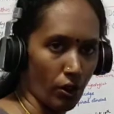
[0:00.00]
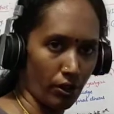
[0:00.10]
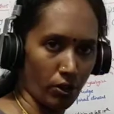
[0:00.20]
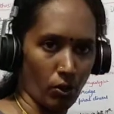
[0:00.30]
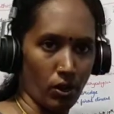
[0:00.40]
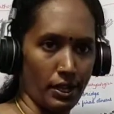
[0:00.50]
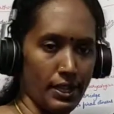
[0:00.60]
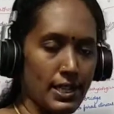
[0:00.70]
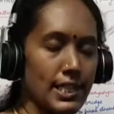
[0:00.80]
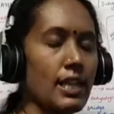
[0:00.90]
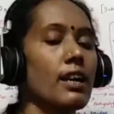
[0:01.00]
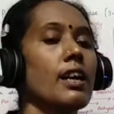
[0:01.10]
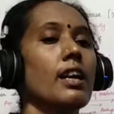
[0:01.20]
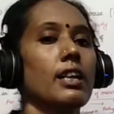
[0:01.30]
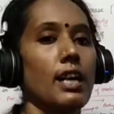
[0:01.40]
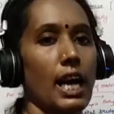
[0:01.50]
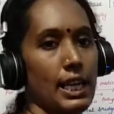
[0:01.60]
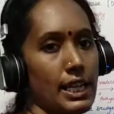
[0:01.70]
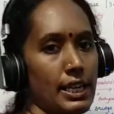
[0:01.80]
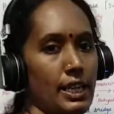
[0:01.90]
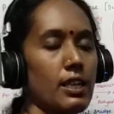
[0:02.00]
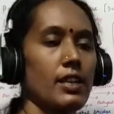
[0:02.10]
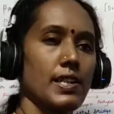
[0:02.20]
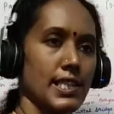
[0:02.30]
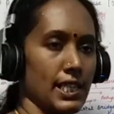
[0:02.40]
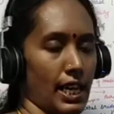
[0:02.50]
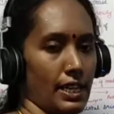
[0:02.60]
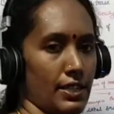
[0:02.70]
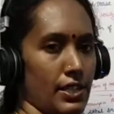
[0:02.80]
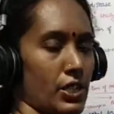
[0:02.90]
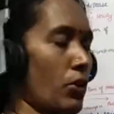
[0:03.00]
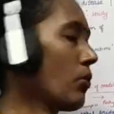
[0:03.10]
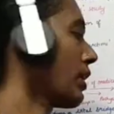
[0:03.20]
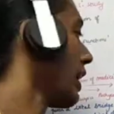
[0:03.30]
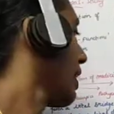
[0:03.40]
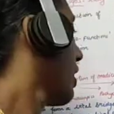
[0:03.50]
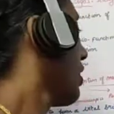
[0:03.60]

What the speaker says: are called as cardinal signs. Okay.